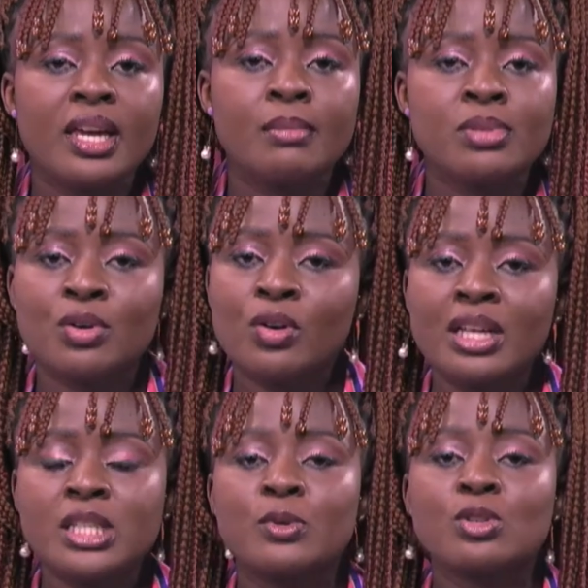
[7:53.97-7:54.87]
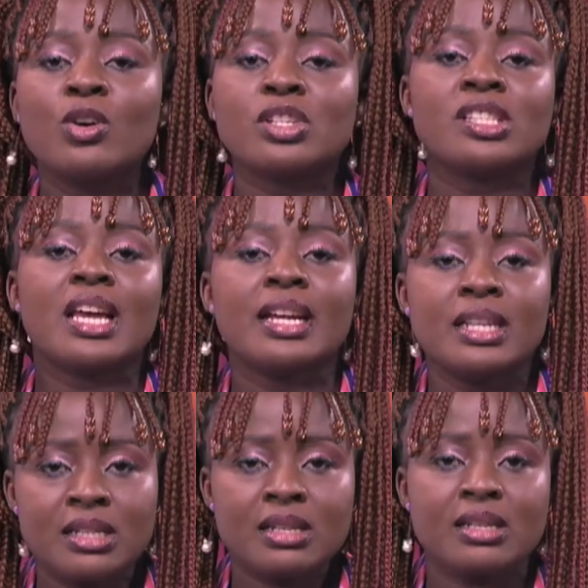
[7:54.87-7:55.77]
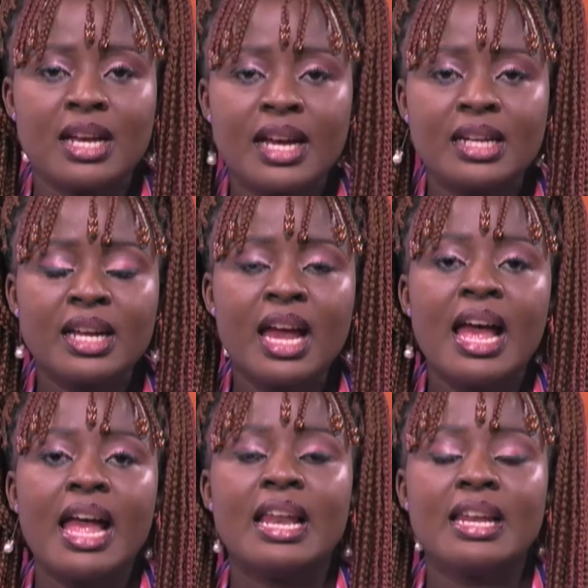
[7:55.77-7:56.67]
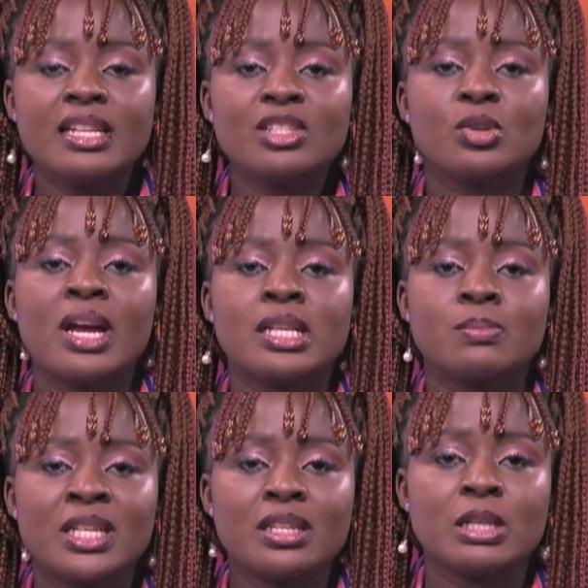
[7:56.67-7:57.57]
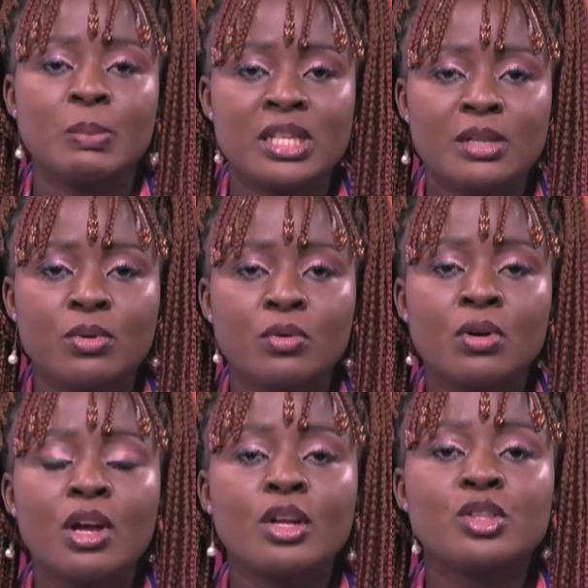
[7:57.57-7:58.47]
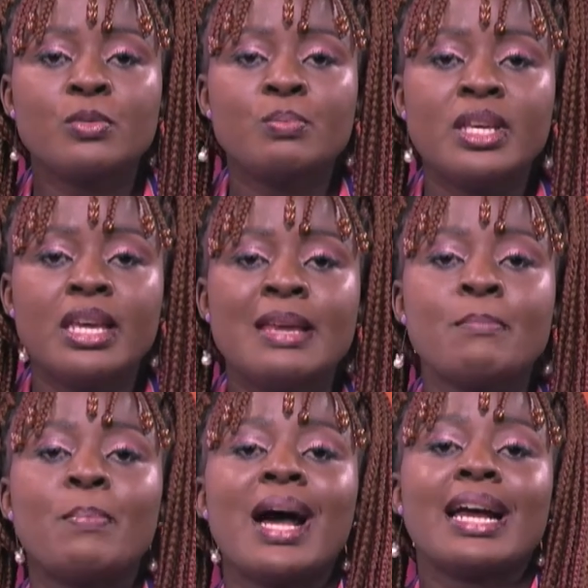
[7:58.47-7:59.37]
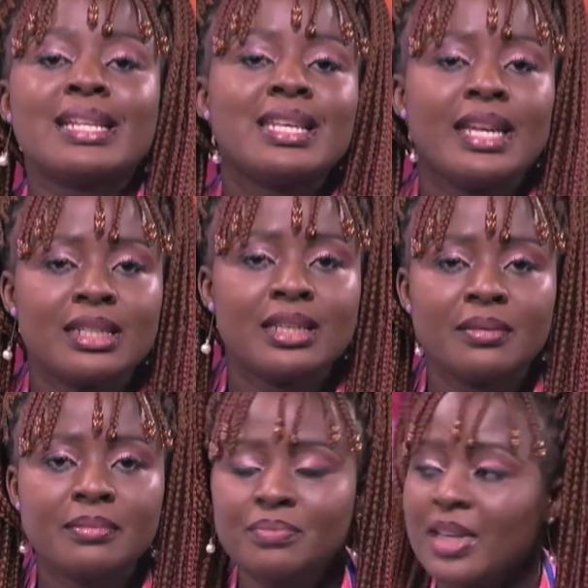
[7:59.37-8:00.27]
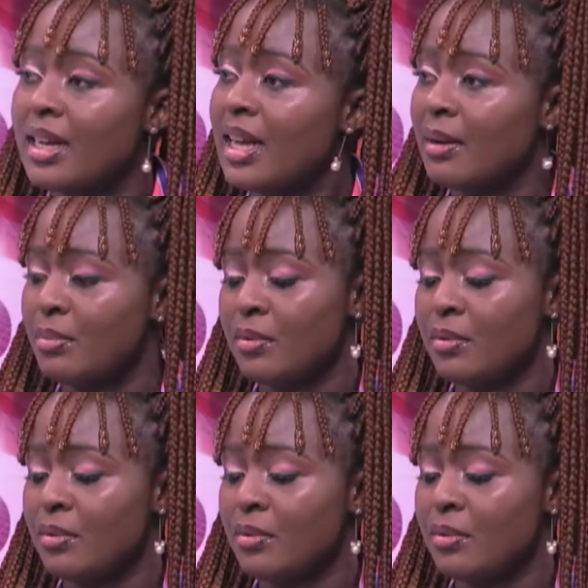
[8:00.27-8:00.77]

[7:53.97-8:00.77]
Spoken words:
So let's put all shyness aside and let's try as much as possible to be impacted. Anabo.